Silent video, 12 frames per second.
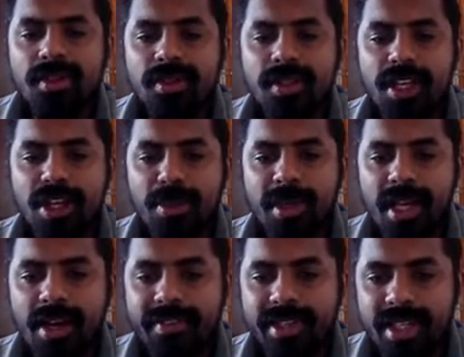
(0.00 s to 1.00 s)
they will be
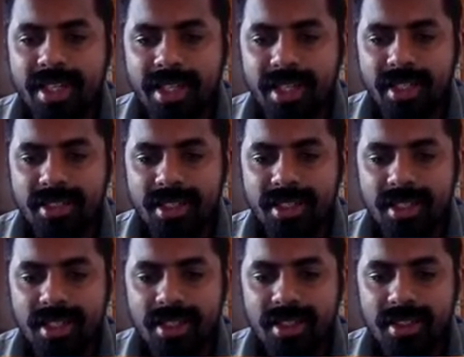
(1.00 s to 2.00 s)
having king and
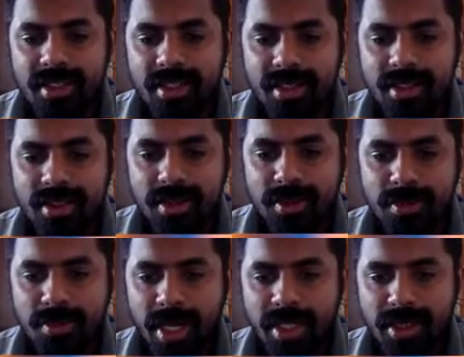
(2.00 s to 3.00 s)
three
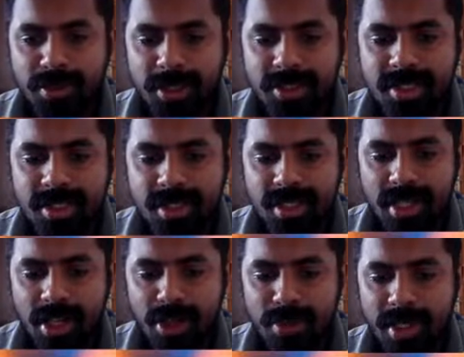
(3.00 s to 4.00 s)
minor pieces, and
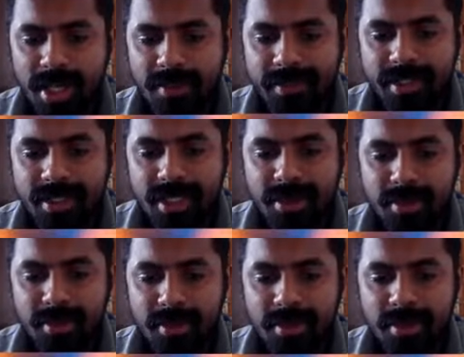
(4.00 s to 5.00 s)
I will be having
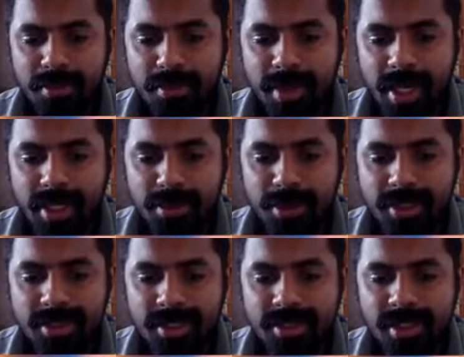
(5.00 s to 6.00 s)
three minor
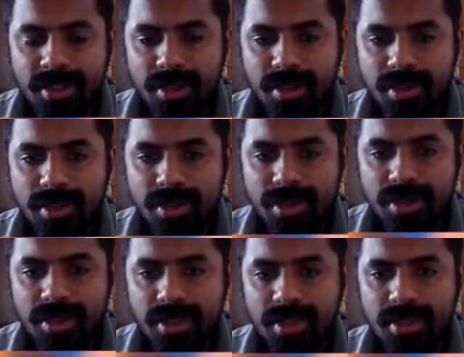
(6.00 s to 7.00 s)
pieces and also rook,